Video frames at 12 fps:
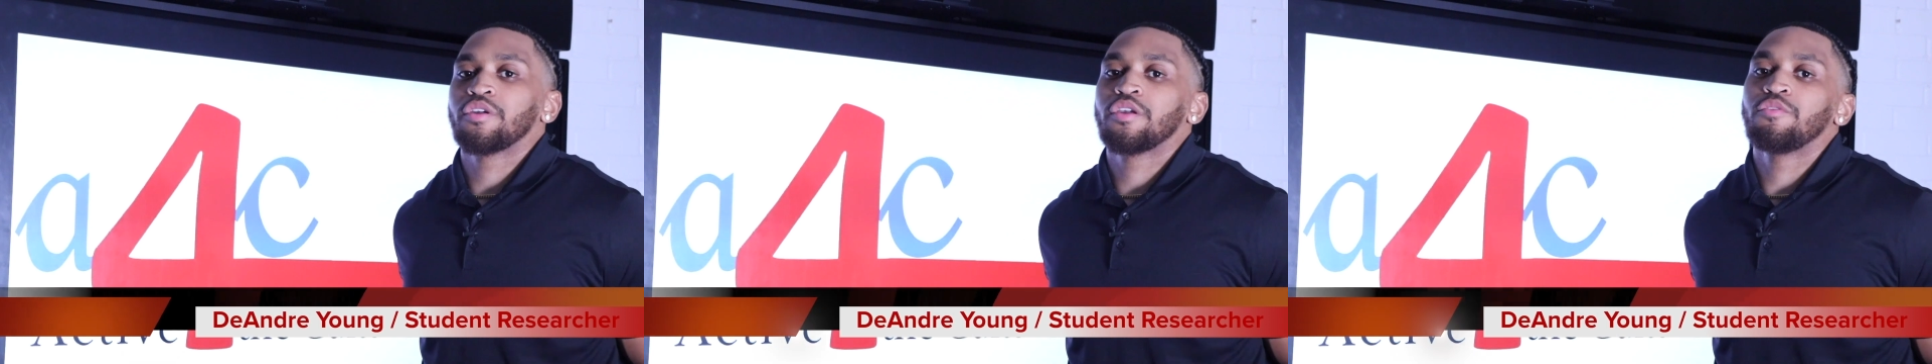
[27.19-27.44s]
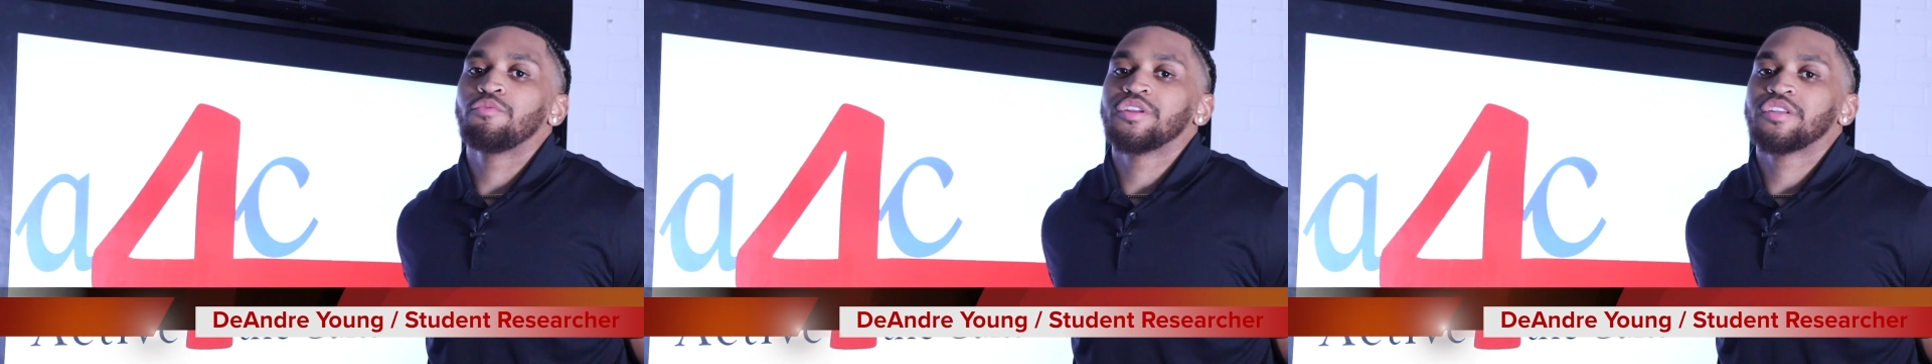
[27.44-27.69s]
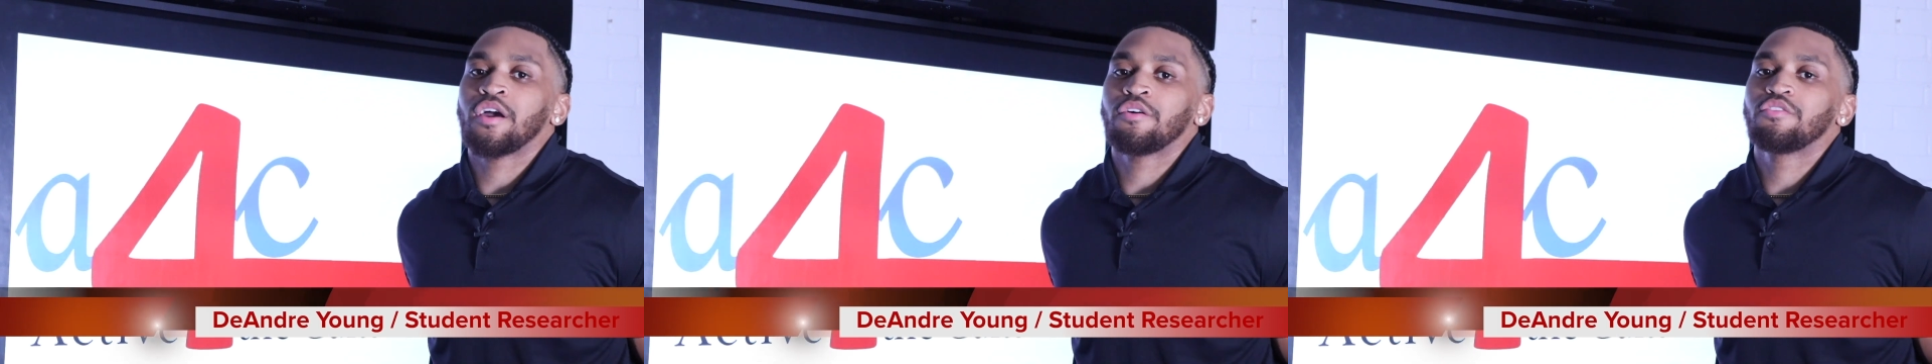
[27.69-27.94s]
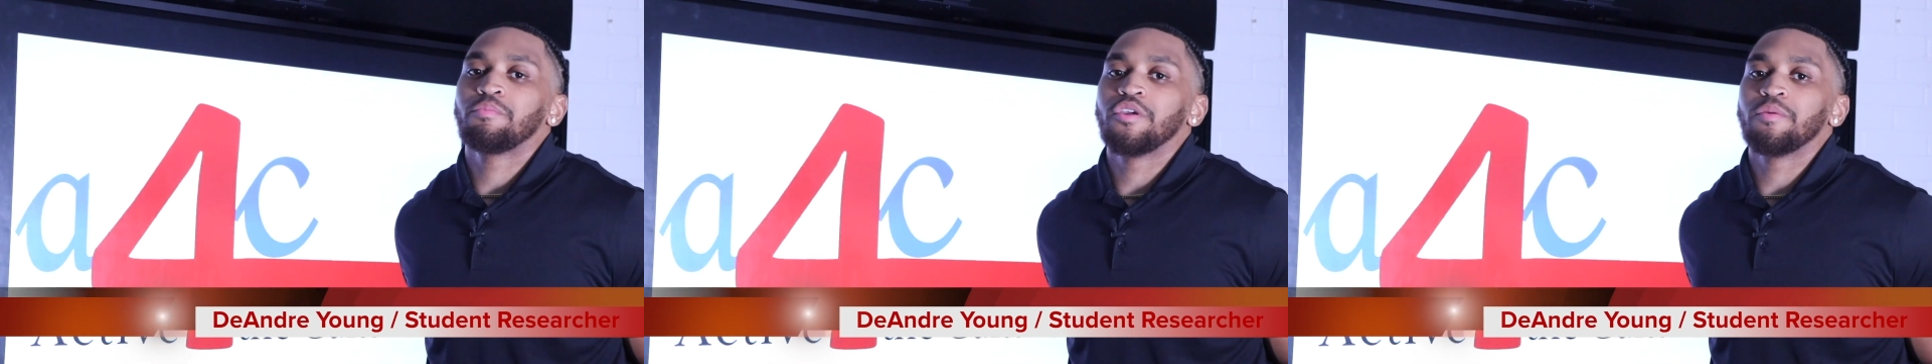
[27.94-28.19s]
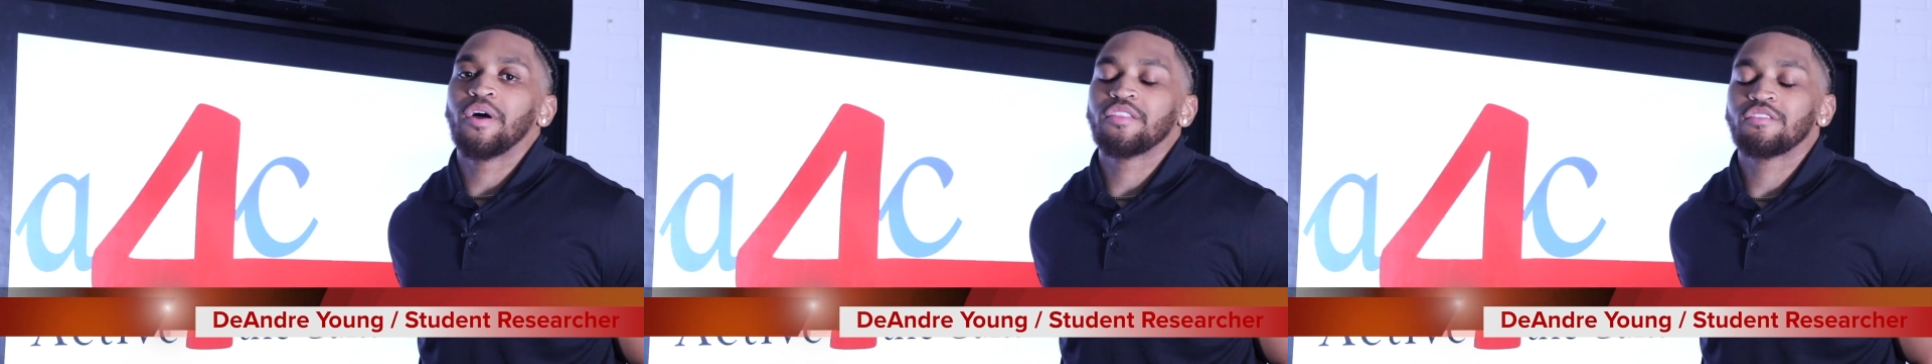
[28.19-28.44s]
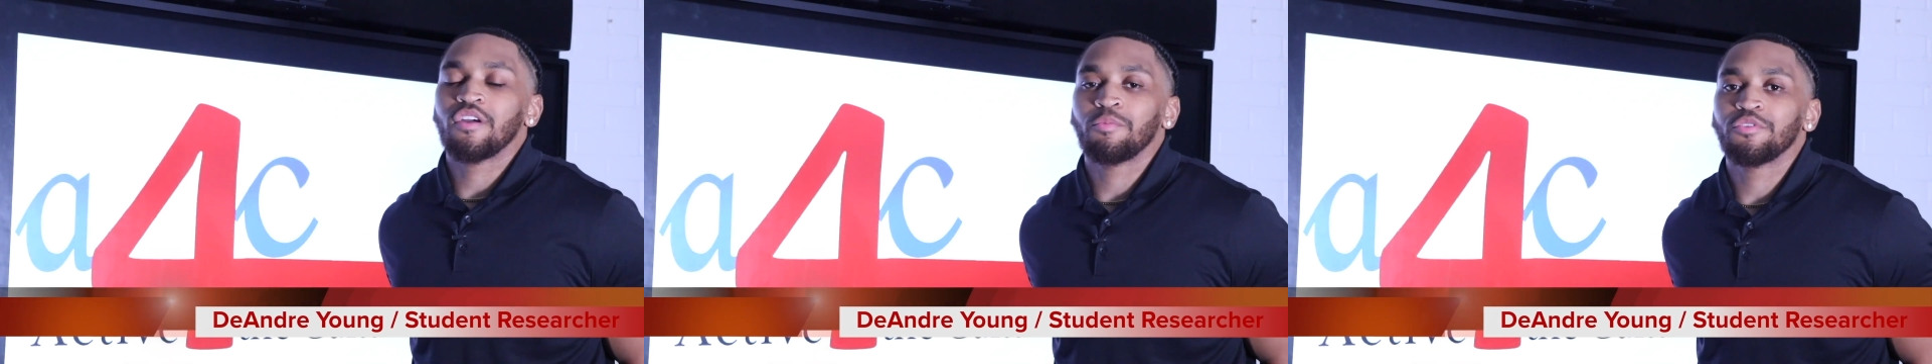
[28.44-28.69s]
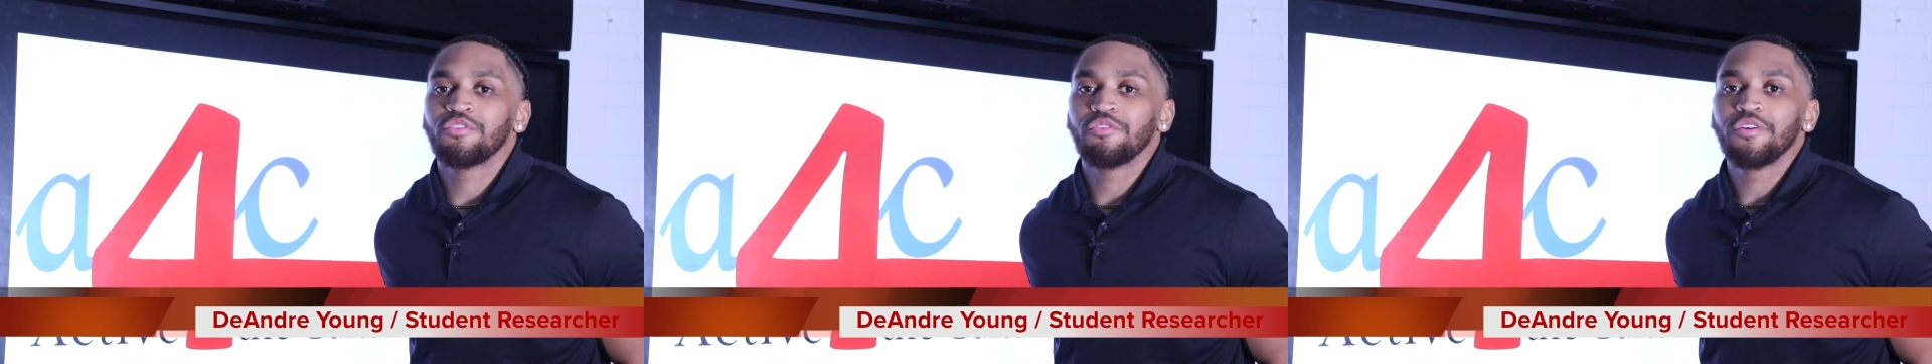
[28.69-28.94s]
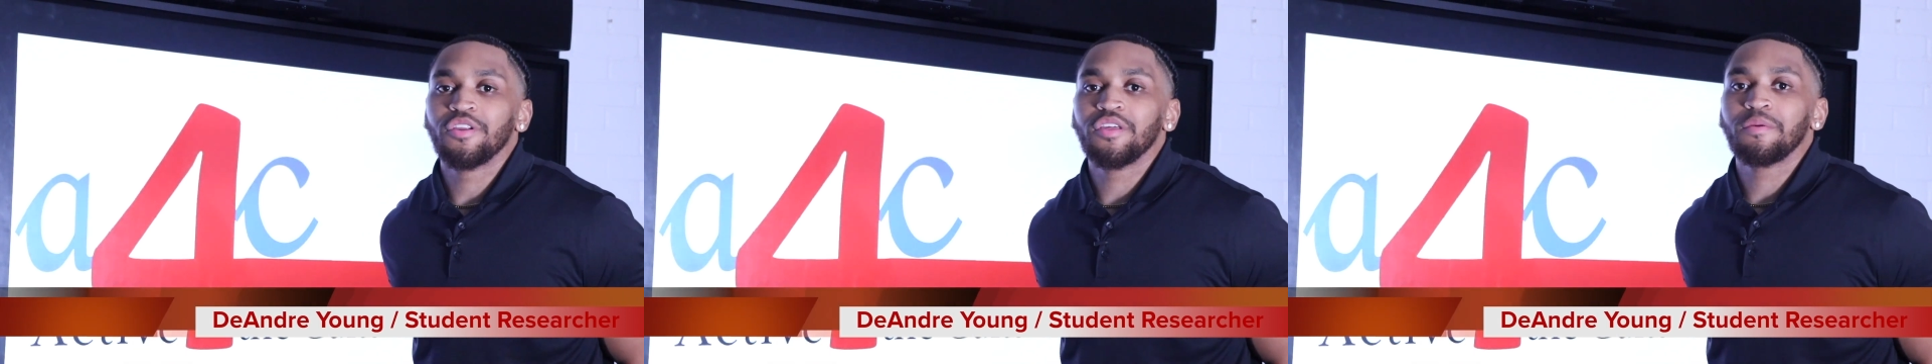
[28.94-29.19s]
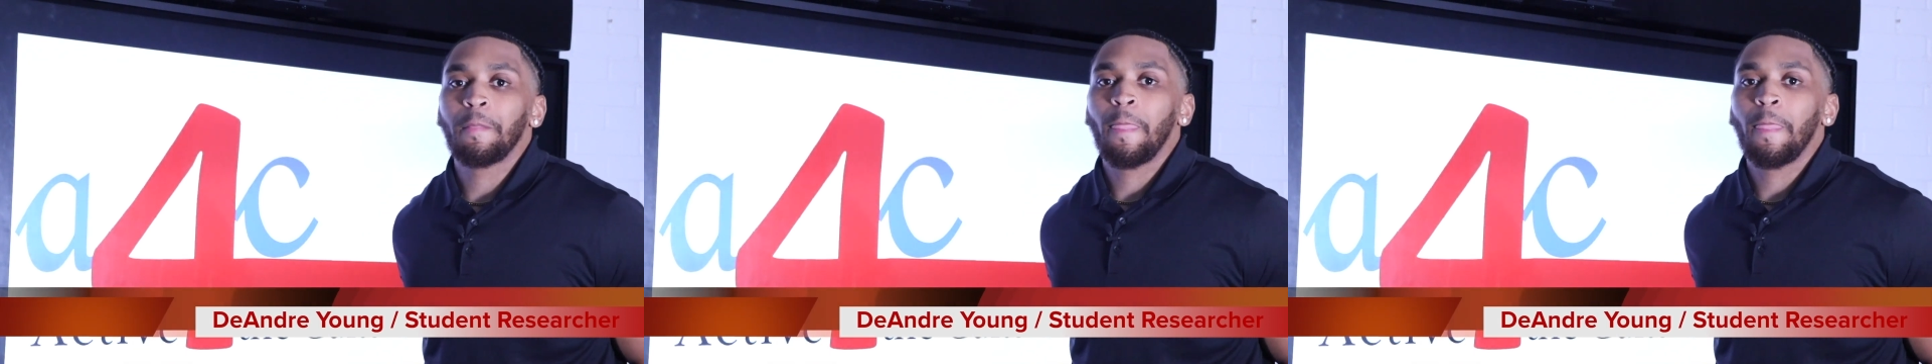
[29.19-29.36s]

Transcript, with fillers: He reached out to me about this opportunity.